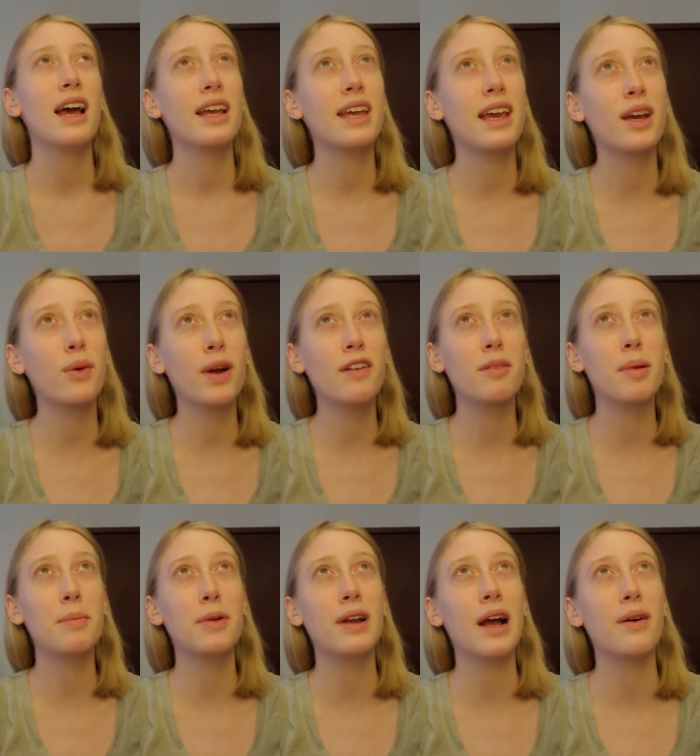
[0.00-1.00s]
Can't quite
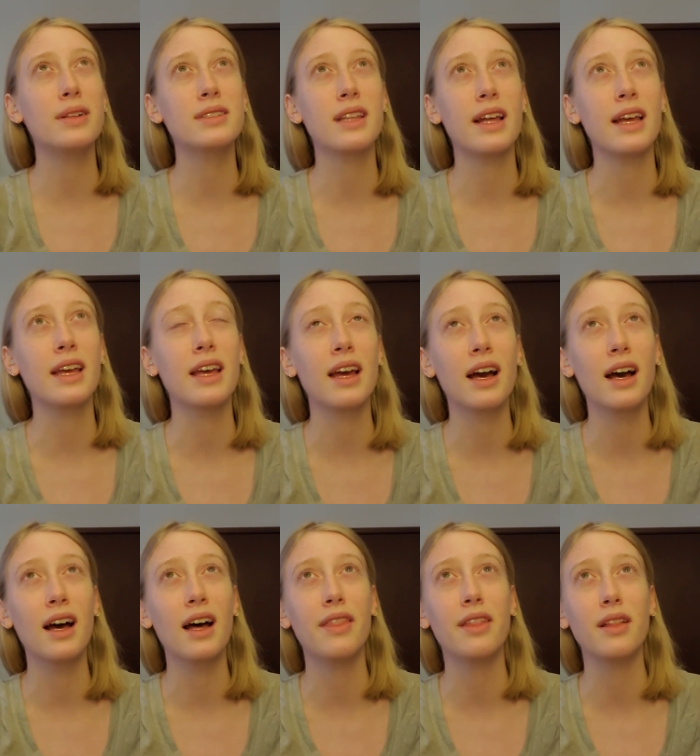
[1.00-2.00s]
remember now. It's like
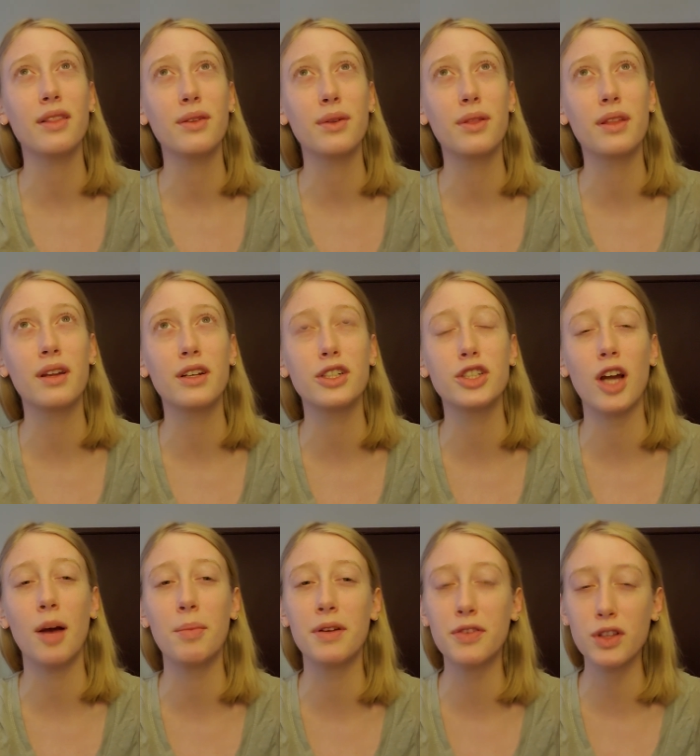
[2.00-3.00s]
the luthier
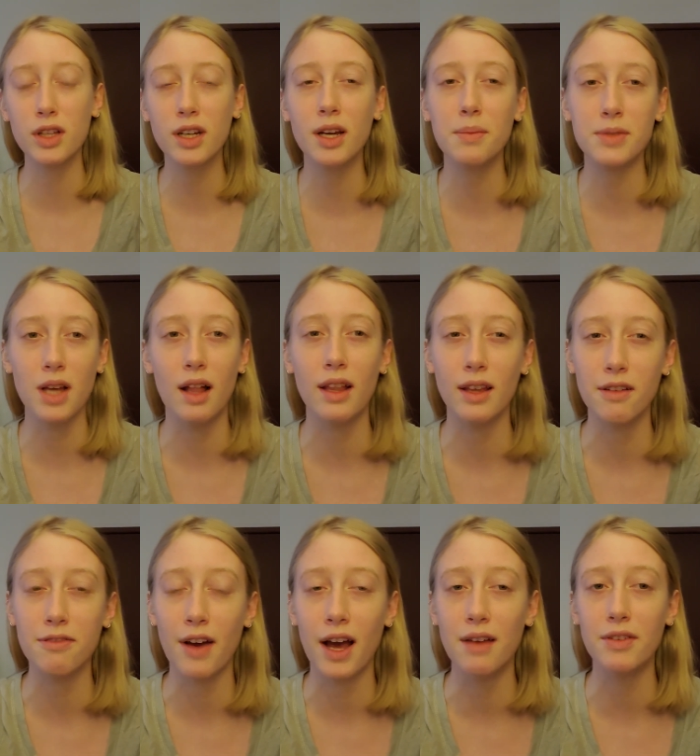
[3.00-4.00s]
shop, but if you look up Dahlia
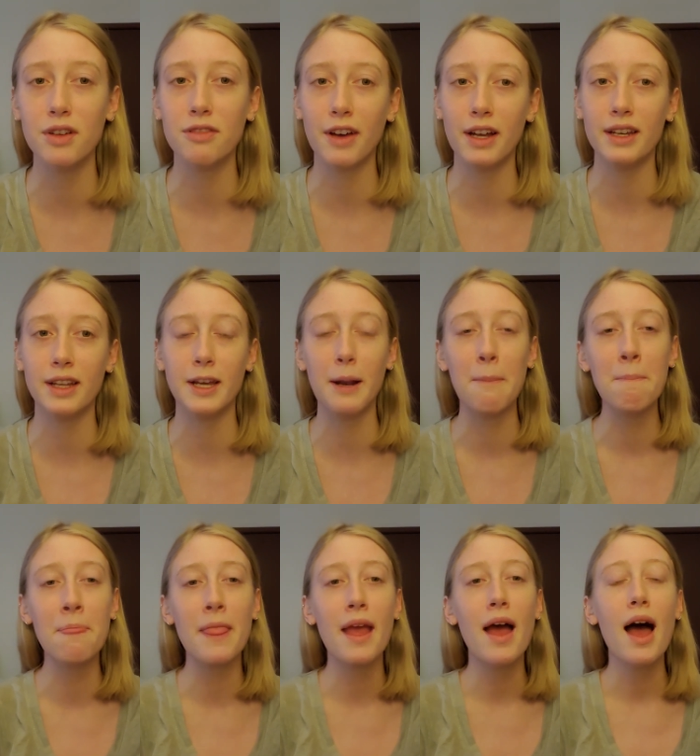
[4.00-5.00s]
5, you'll find it.
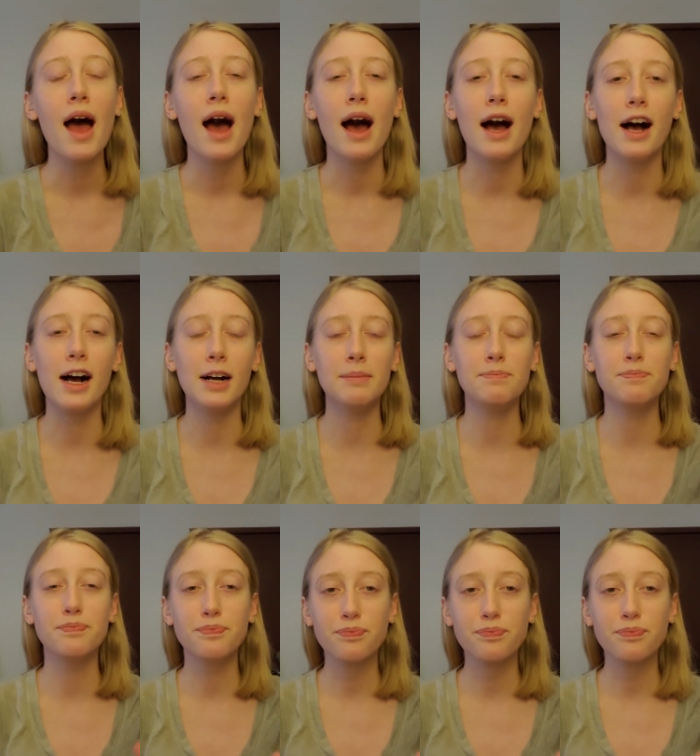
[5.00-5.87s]
And